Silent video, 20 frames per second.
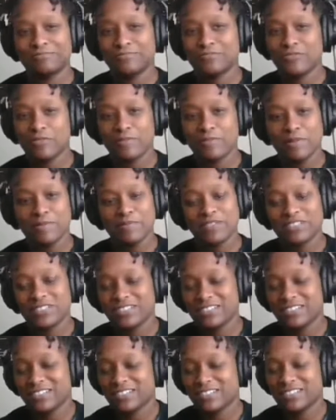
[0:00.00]
Remember
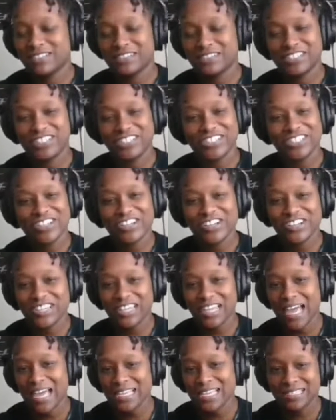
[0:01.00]
to share,
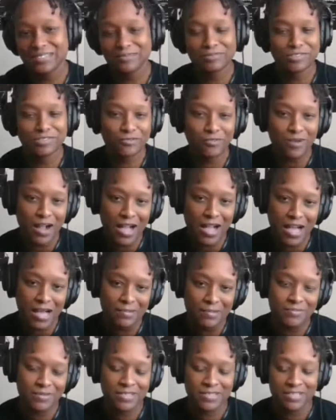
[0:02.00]
like, subscribe,